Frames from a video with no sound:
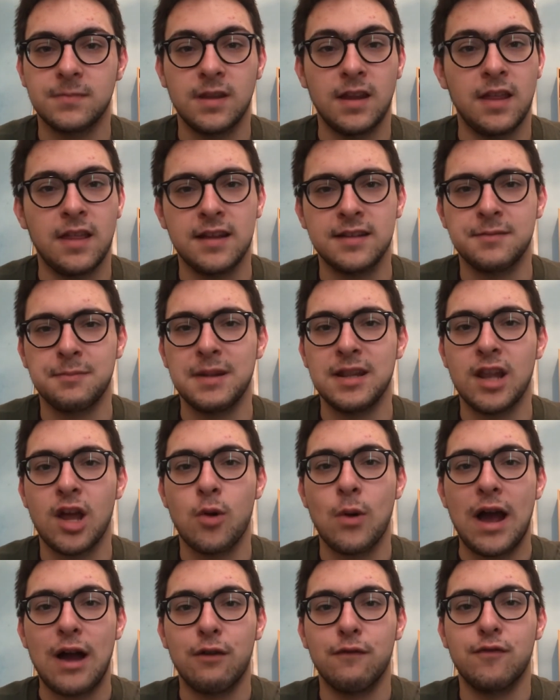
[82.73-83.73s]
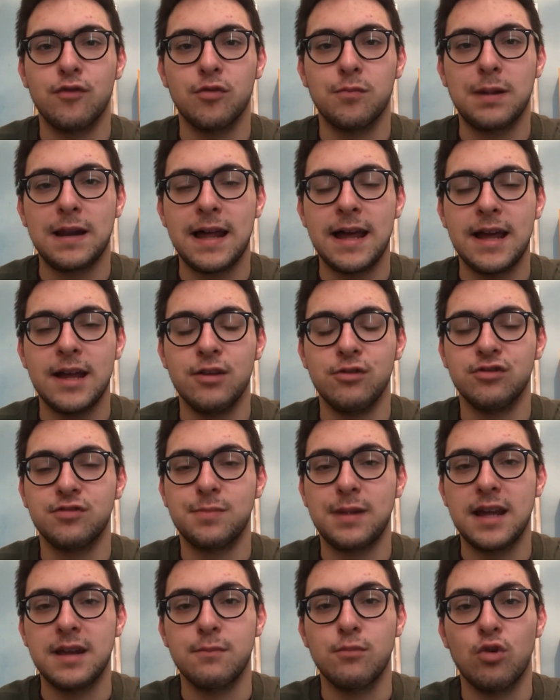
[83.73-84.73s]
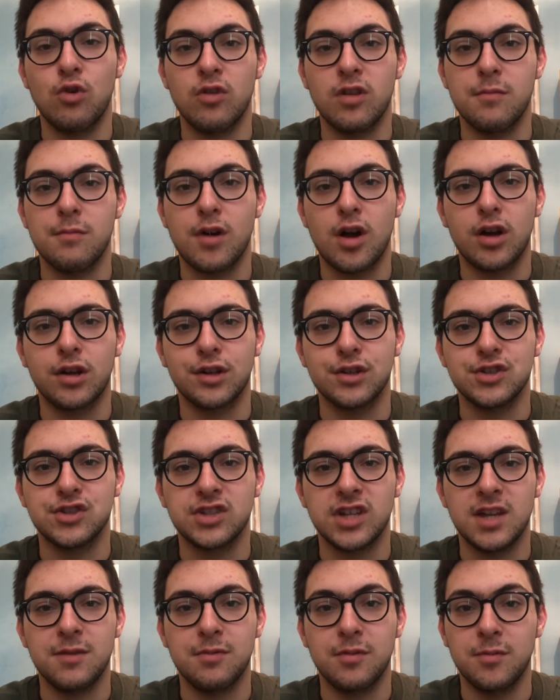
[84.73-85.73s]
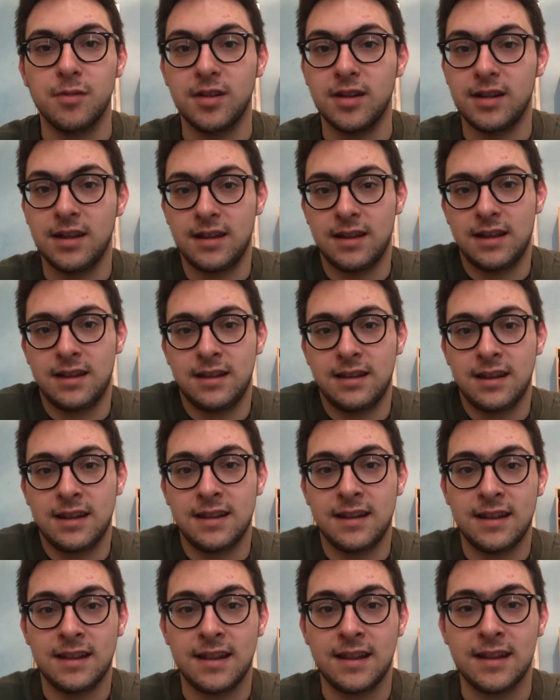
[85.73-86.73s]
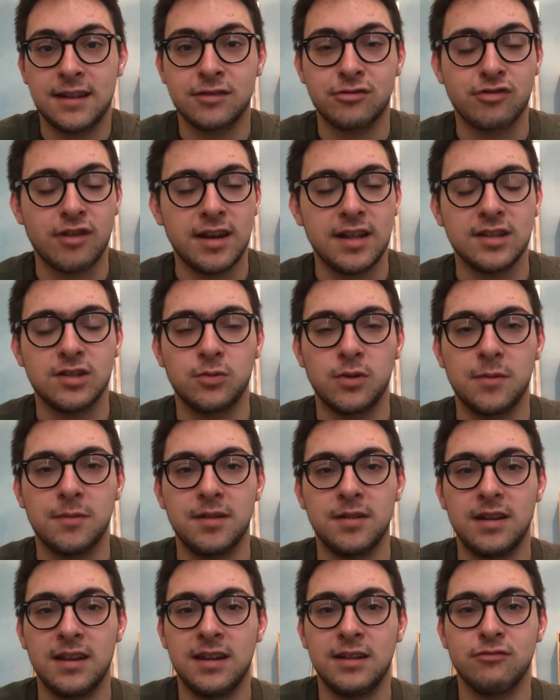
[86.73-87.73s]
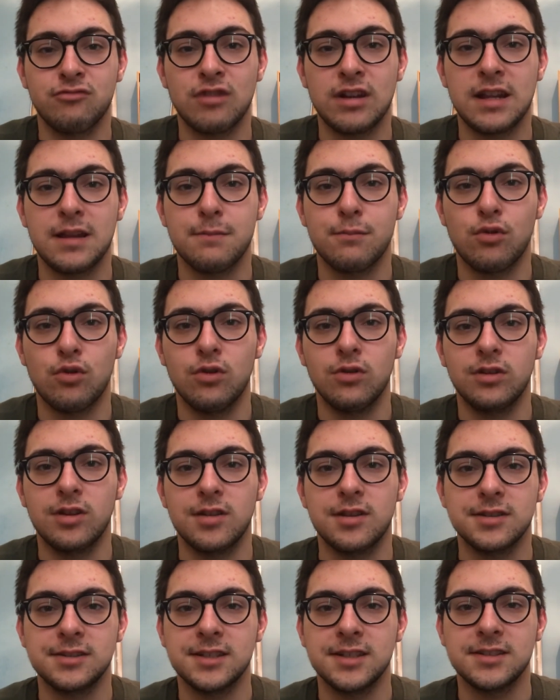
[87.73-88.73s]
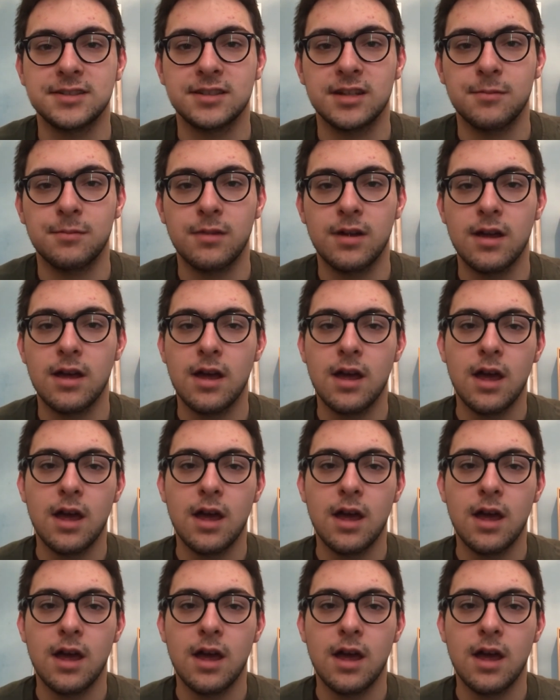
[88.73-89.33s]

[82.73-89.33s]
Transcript: there's been no outfield player who's played more than Marco Schieperman, and that's credit to him, and he's really important to the system.